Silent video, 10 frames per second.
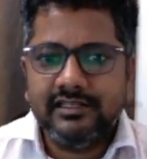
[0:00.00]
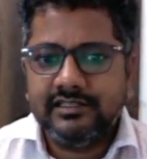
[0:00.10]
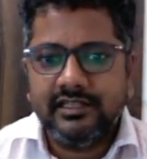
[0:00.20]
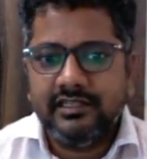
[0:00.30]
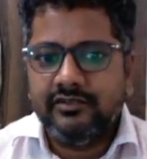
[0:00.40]

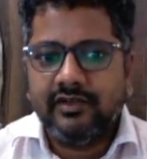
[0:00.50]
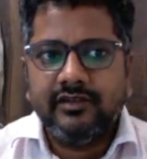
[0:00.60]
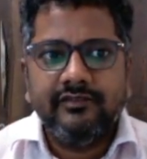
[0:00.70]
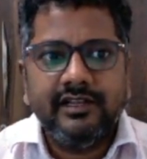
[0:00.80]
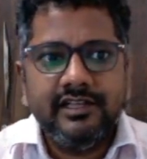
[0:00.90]
then you can
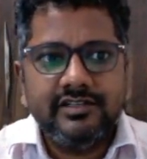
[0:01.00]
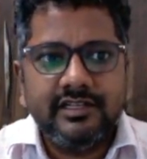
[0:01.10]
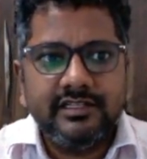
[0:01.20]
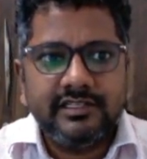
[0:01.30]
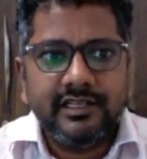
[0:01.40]
very easily
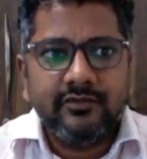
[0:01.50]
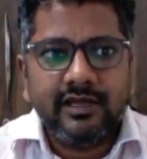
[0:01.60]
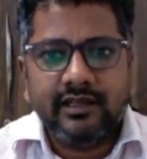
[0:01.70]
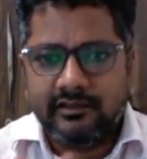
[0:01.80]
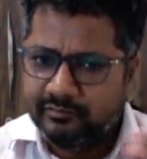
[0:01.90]
say,
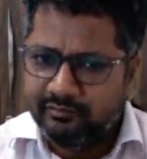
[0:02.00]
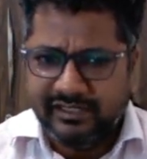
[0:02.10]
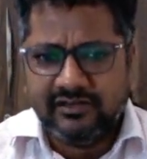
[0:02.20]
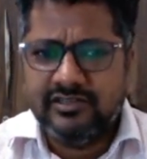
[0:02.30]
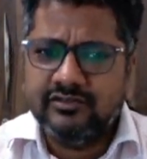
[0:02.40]
okay, because